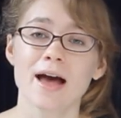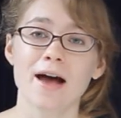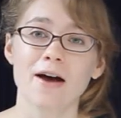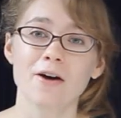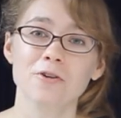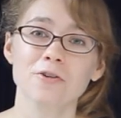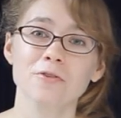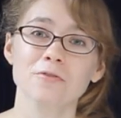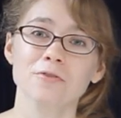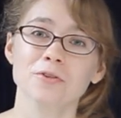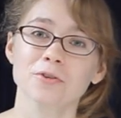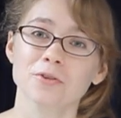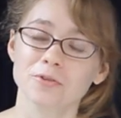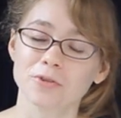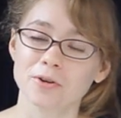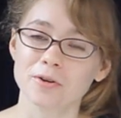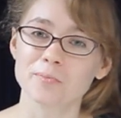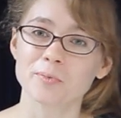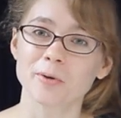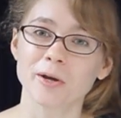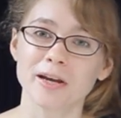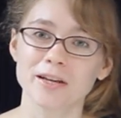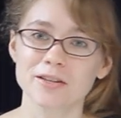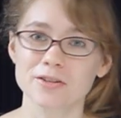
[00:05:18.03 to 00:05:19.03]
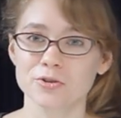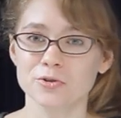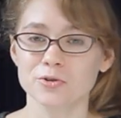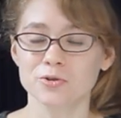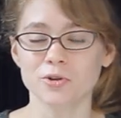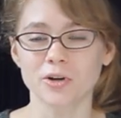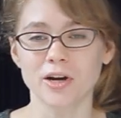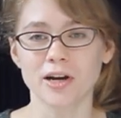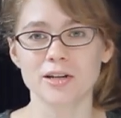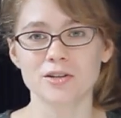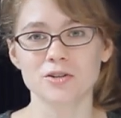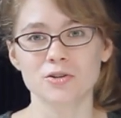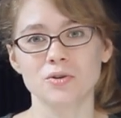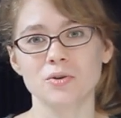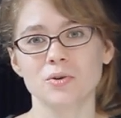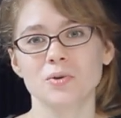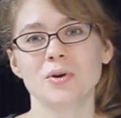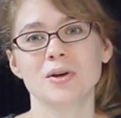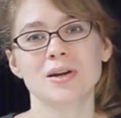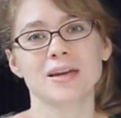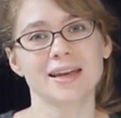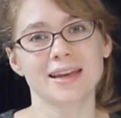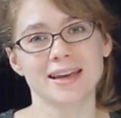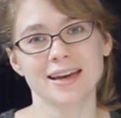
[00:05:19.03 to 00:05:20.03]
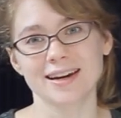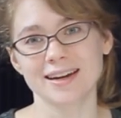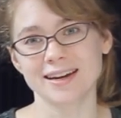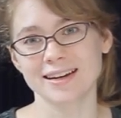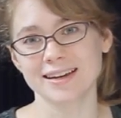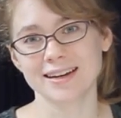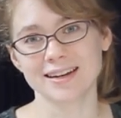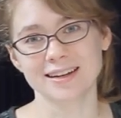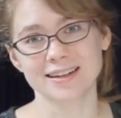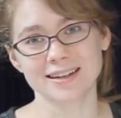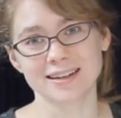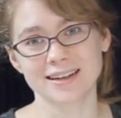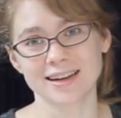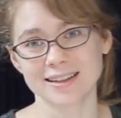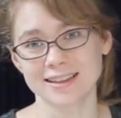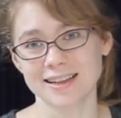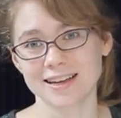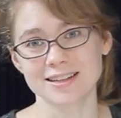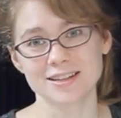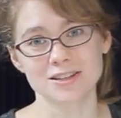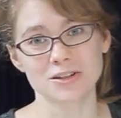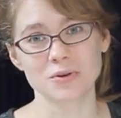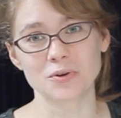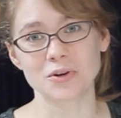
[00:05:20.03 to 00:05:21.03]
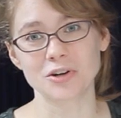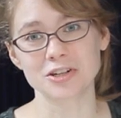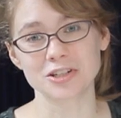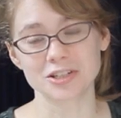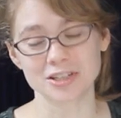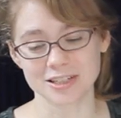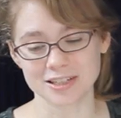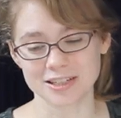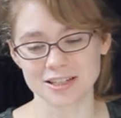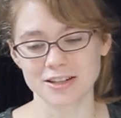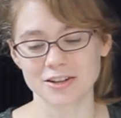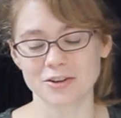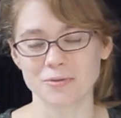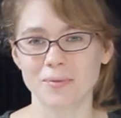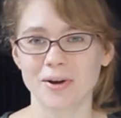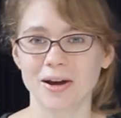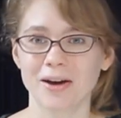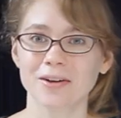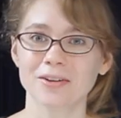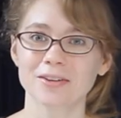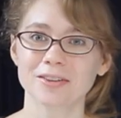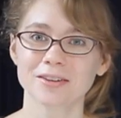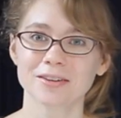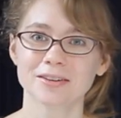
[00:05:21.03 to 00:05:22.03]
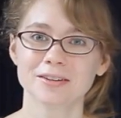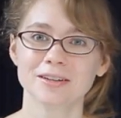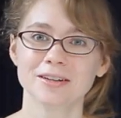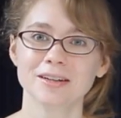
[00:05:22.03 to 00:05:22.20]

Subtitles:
out of your grip as you try to get that syringe into their mouth.